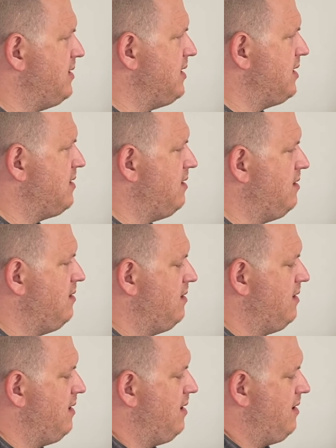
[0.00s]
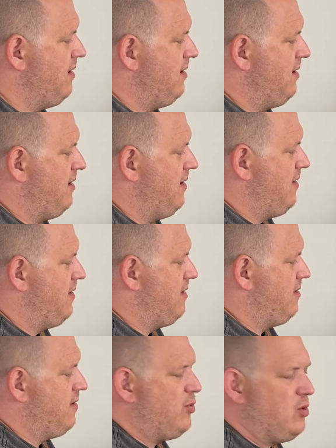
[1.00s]
take
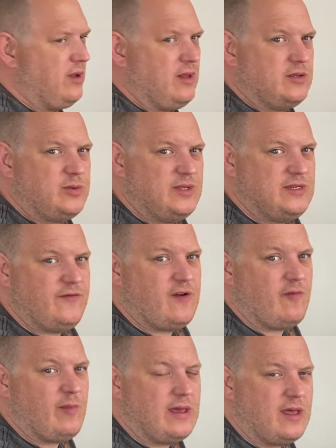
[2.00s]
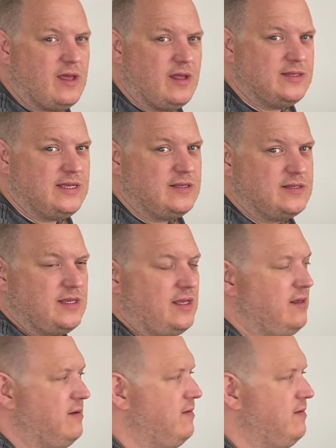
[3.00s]
the poor little 25 megahertz LC